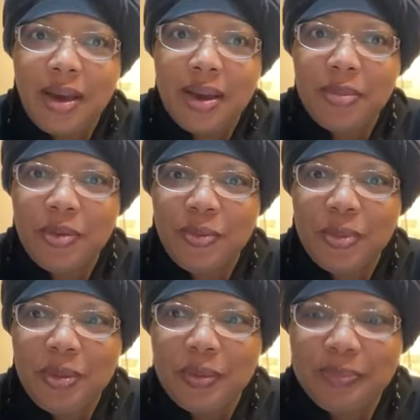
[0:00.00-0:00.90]
All right, beautiful
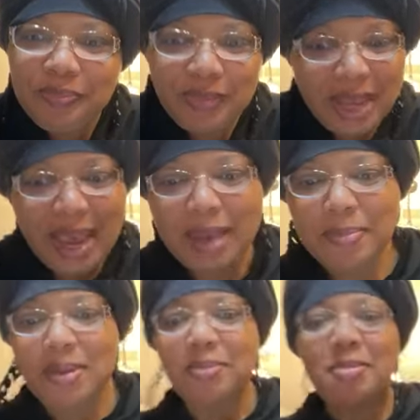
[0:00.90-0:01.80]
people.
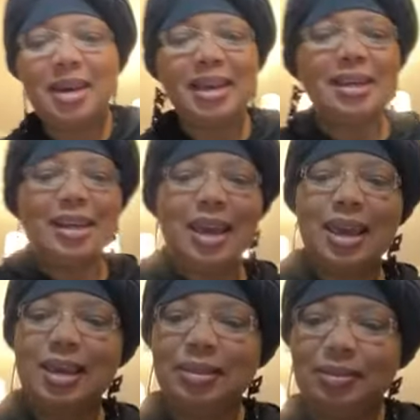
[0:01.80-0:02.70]
Happy
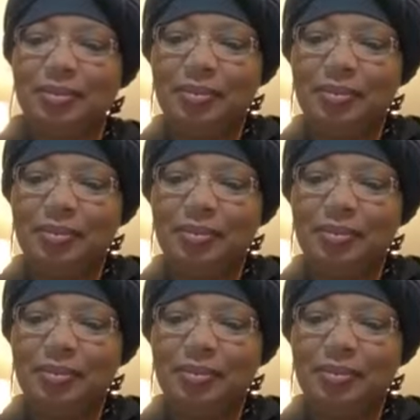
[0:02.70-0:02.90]
Monday.